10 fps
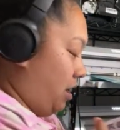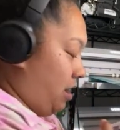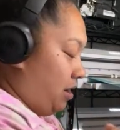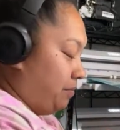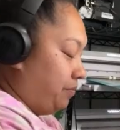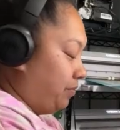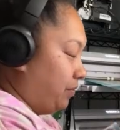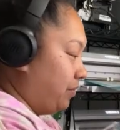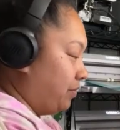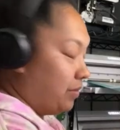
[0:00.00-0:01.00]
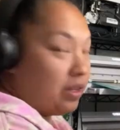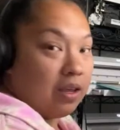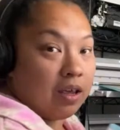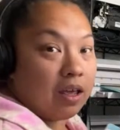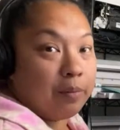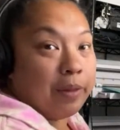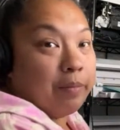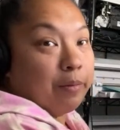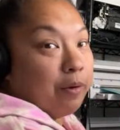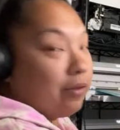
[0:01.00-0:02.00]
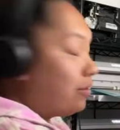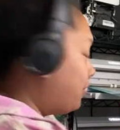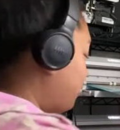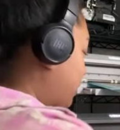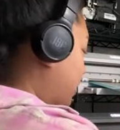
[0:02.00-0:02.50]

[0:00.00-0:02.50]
Um, I blame the both of you